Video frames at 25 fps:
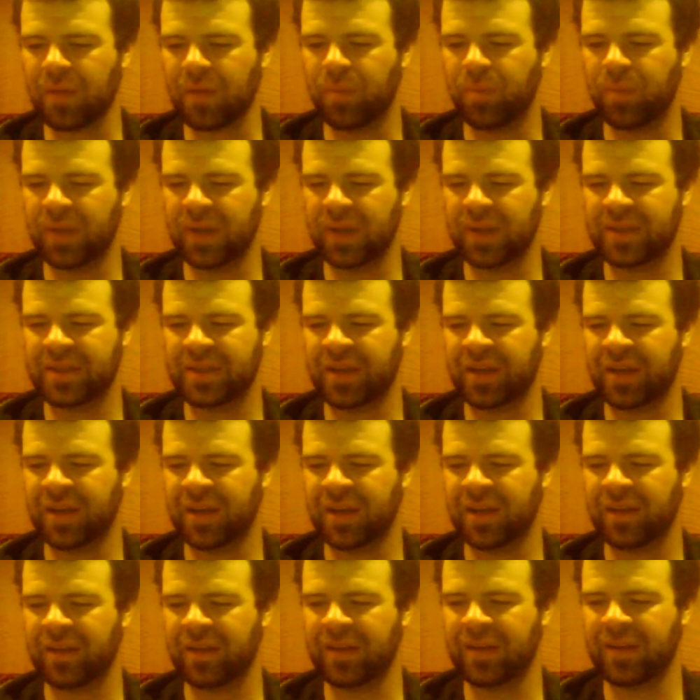
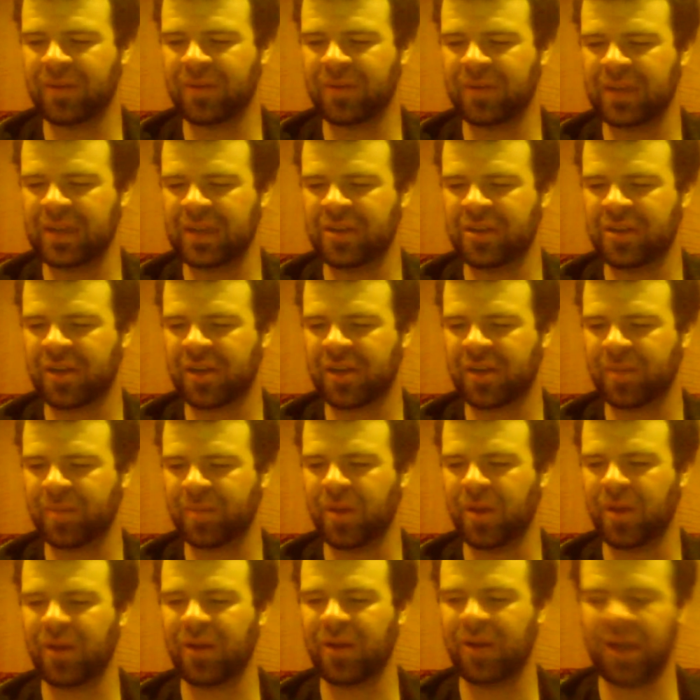He talked
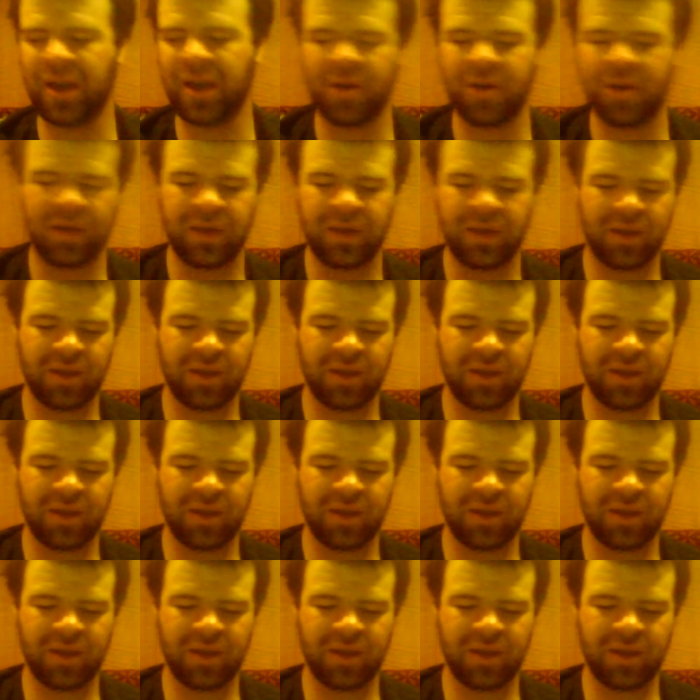about how